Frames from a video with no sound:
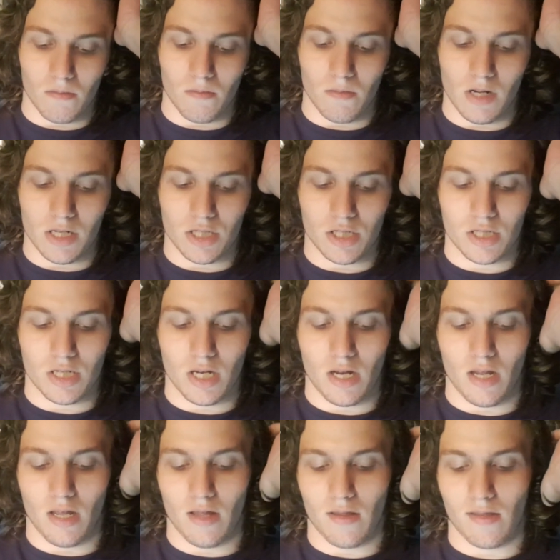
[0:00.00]
which
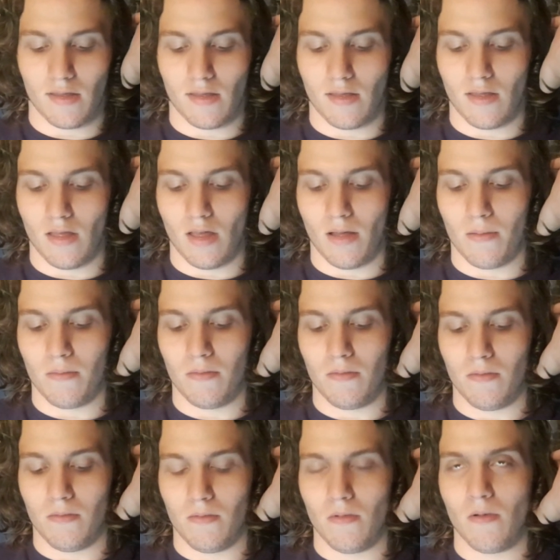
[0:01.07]
is uh,
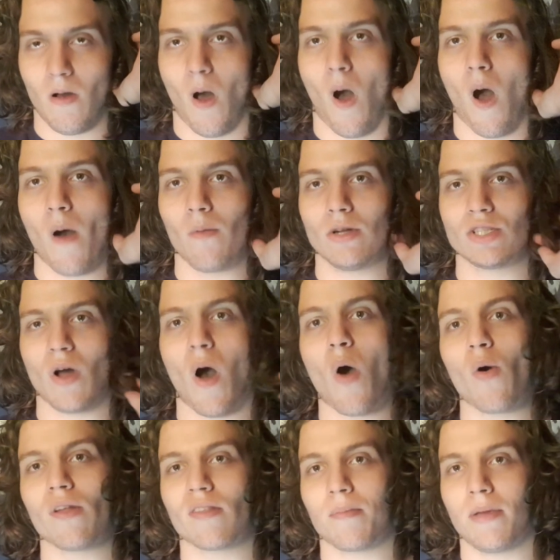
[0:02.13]
which
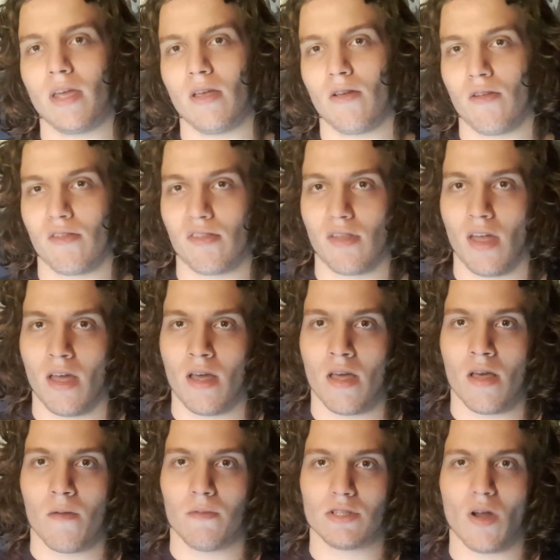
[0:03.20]
always appears
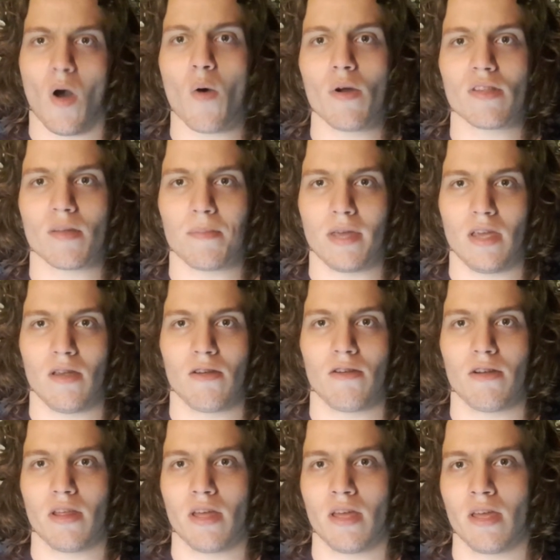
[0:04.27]
which always
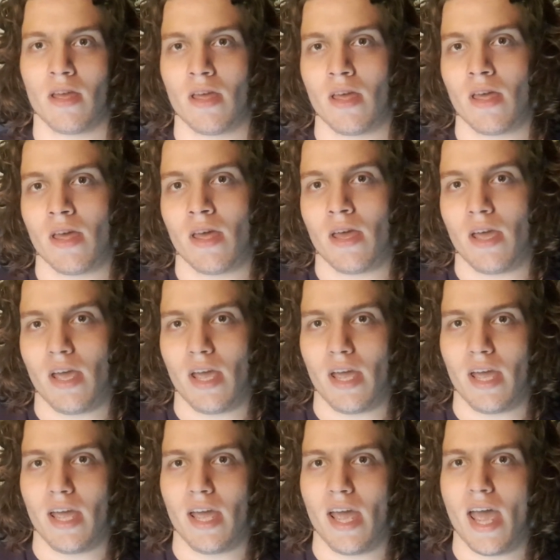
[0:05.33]
appeared
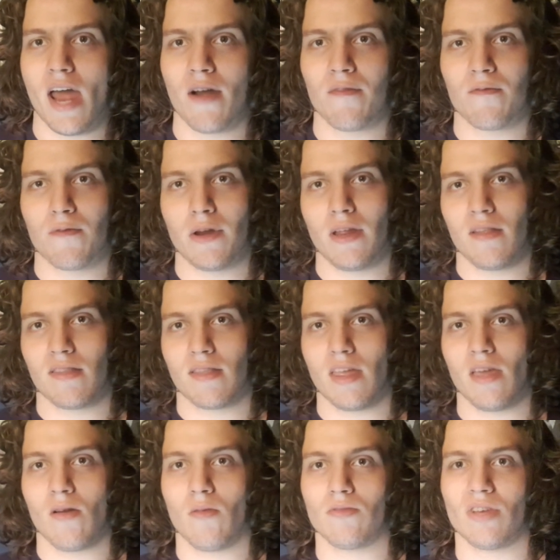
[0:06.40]
every
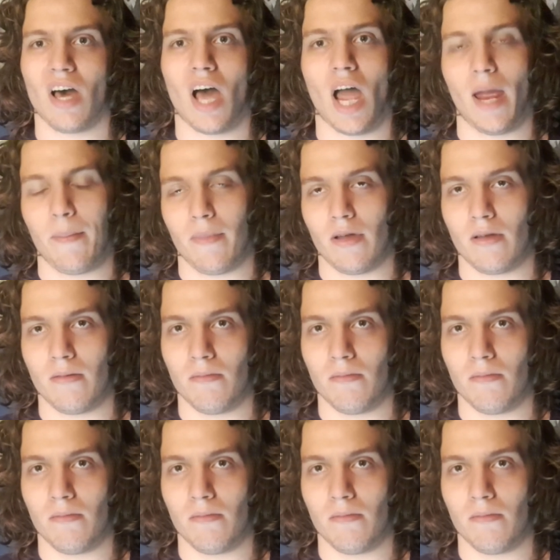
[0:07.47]
single time